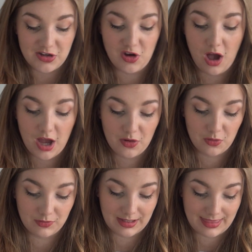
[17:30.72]
Not
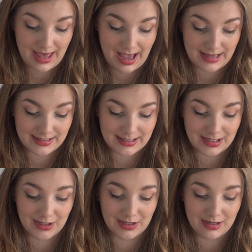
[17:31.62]
only that,
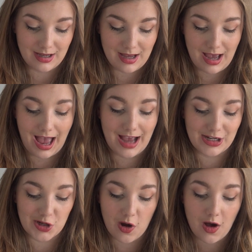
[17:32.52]

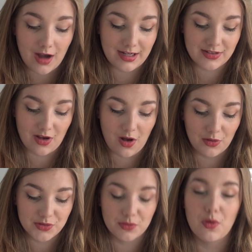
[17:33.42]
God is
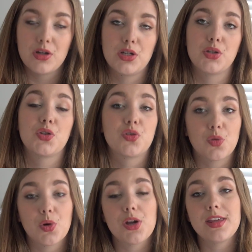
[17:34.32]
also going to
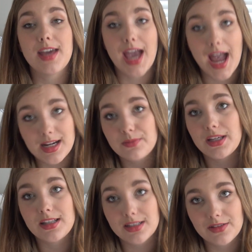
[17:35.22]
destroy the
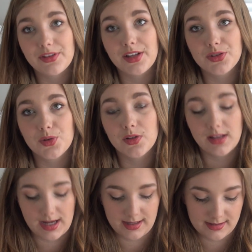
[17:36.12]
enemies of the
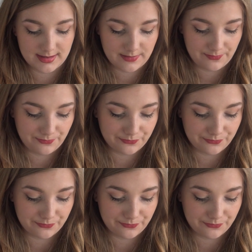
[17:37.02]
Israelites.